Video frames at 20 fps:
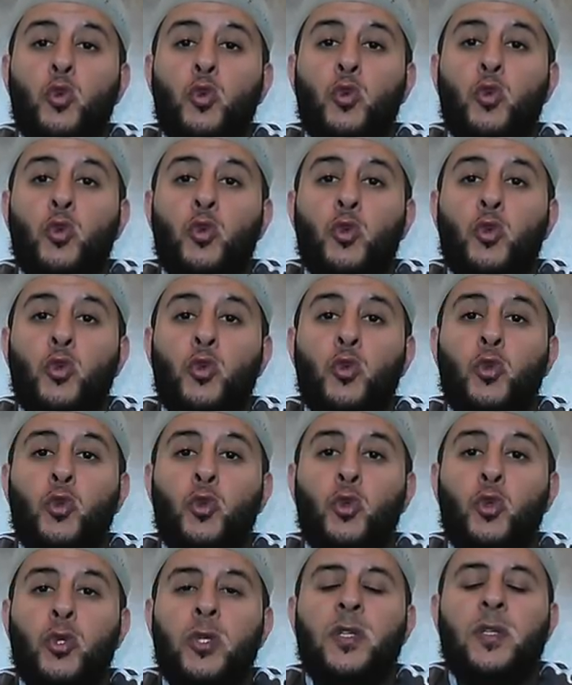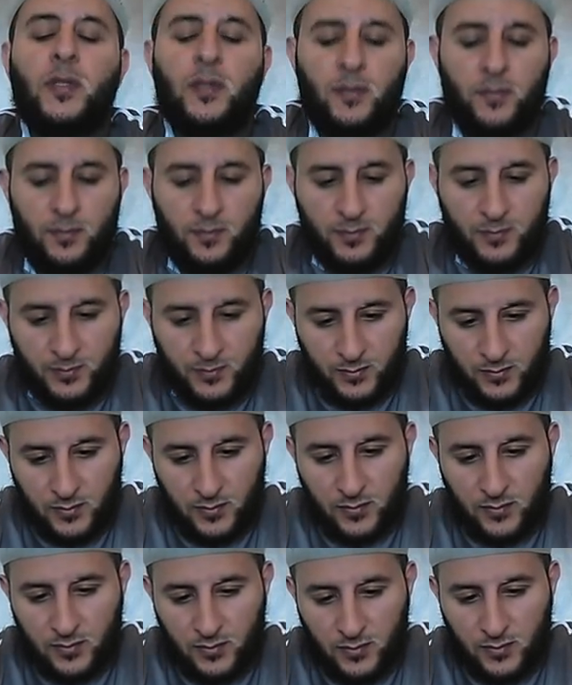
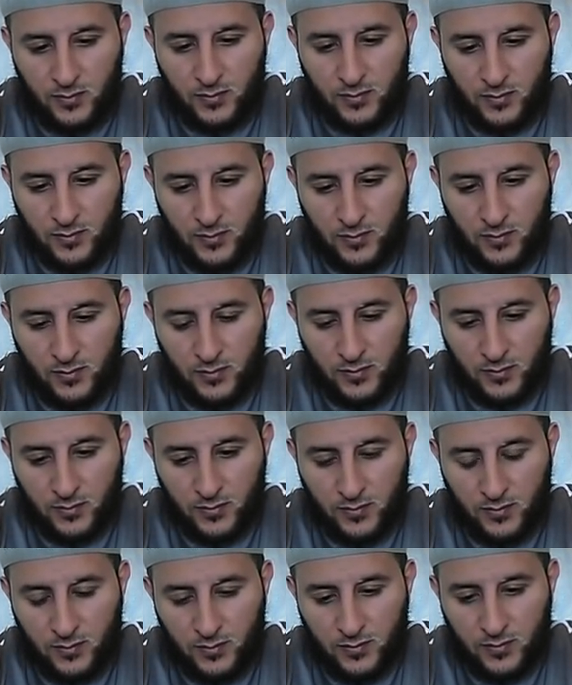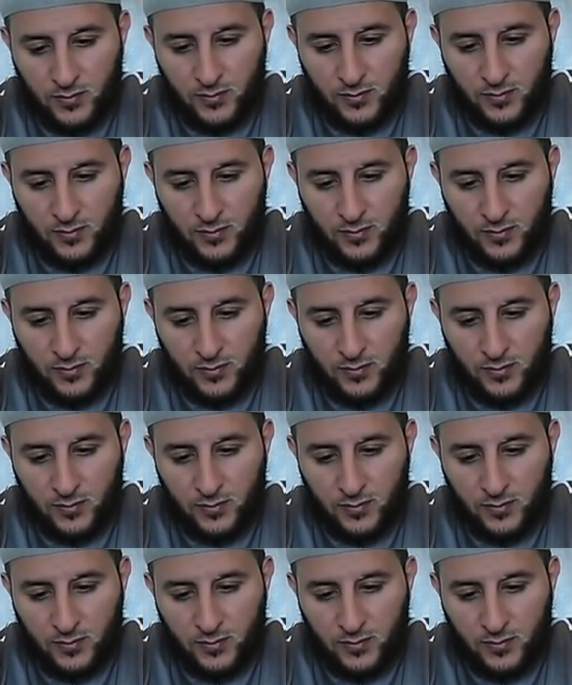No one is speaking in this clip.